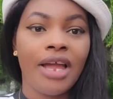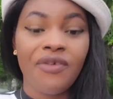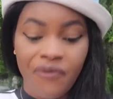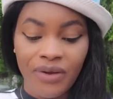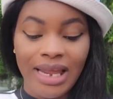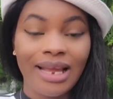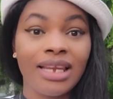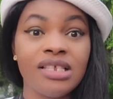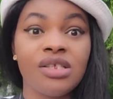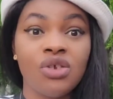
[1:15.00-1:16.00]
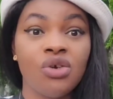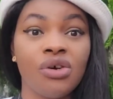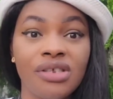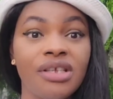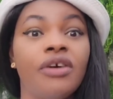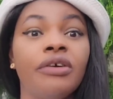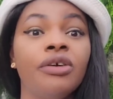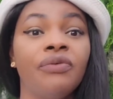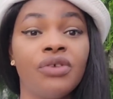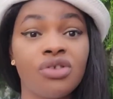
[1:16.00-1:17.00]
and you feel like cleansing yourself,
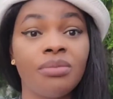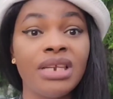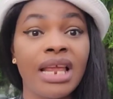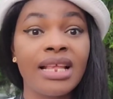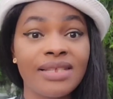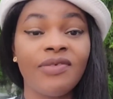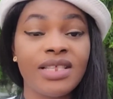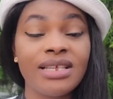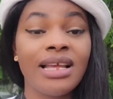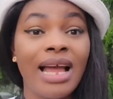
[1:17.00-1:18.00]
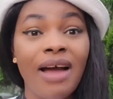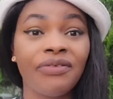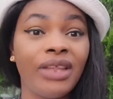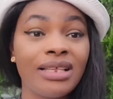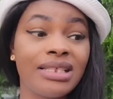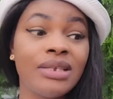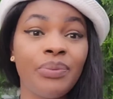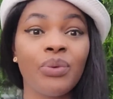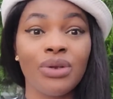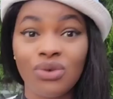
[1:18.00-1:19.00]
you feel some negativity after
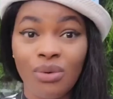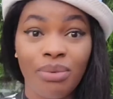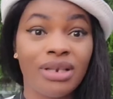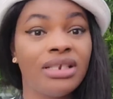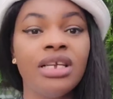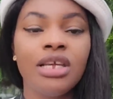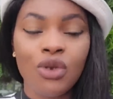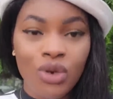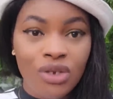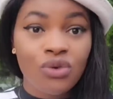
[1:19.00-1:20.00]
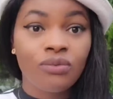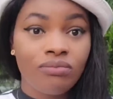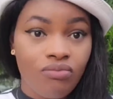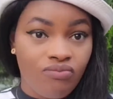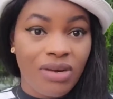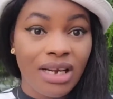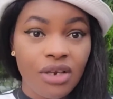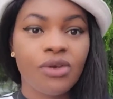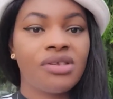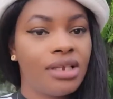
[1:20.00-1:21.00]
sleeping with somebody, you need to
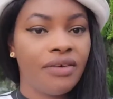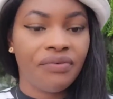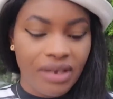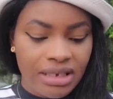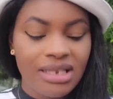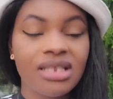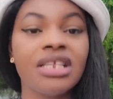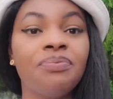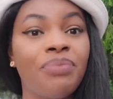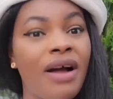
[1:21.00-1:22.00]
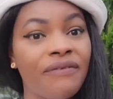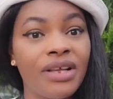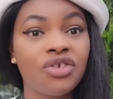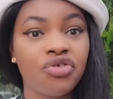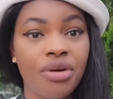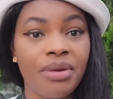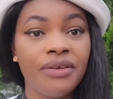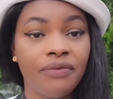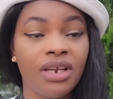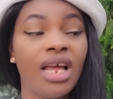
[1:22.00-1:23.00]
clean yourself. This is a perfect
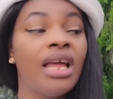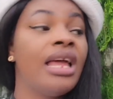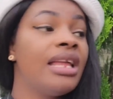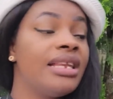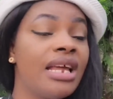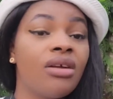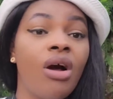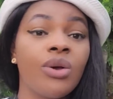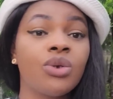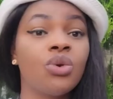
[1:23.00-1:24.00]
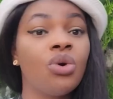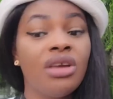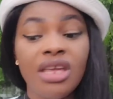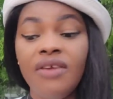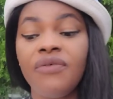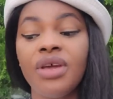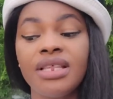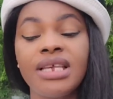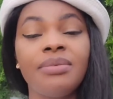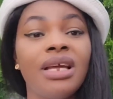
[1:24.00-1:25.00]
remedy for that. Then also, if you're
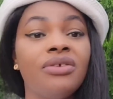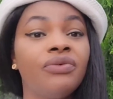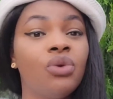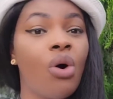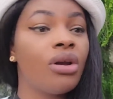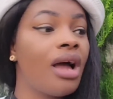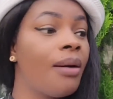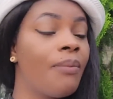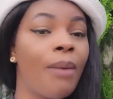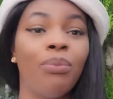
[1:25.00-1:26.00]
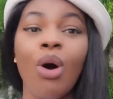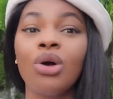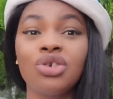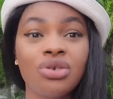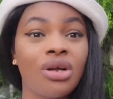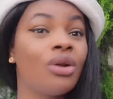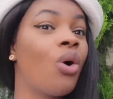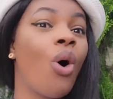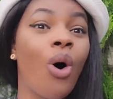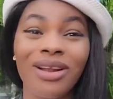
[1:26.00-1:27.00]
a type that you've done abortion and
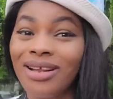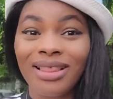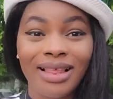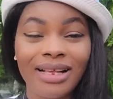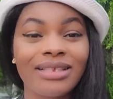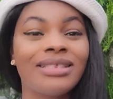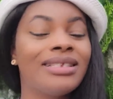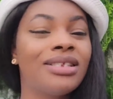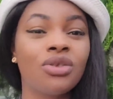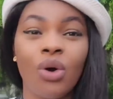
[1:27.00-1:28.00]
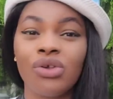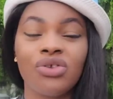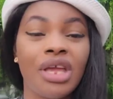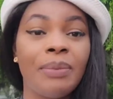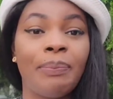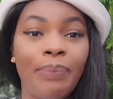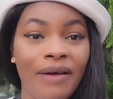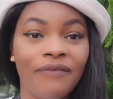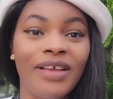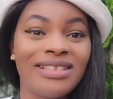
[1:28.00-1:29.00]
other things, this is also a
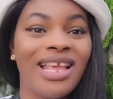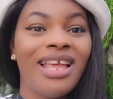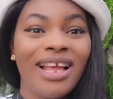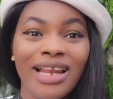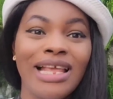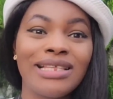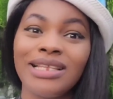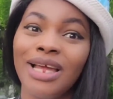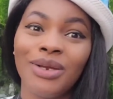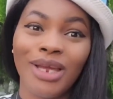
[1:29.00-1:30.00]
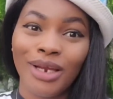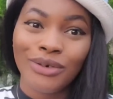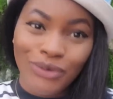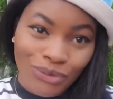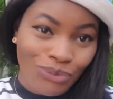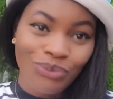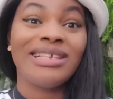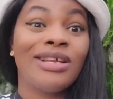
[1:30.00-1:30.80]
perfect cleansing that you can do